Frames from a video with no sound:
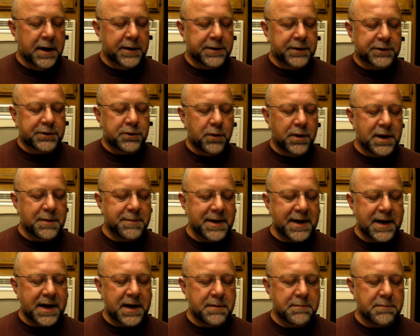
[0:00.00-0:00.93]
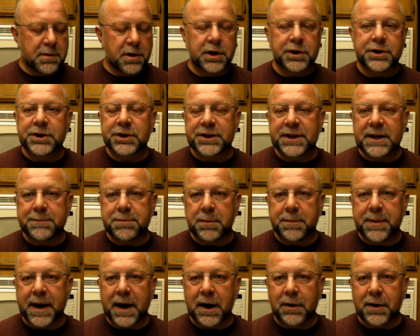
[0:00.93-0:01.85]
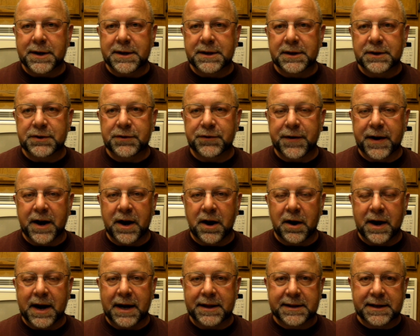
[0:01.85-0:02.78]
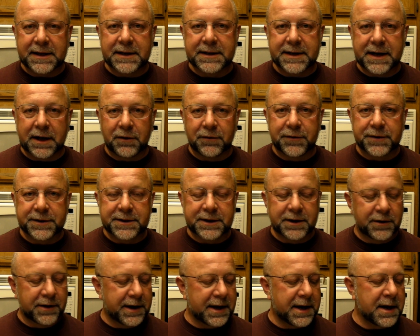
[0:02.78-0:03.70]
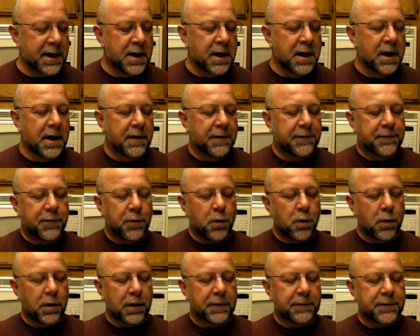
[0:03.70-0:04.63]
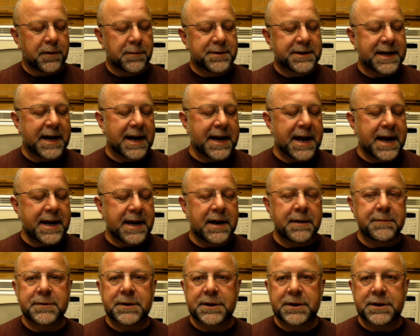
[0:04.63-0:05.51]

there's going to be an emergency preparedness fair at the Intel facility from 10 a.m.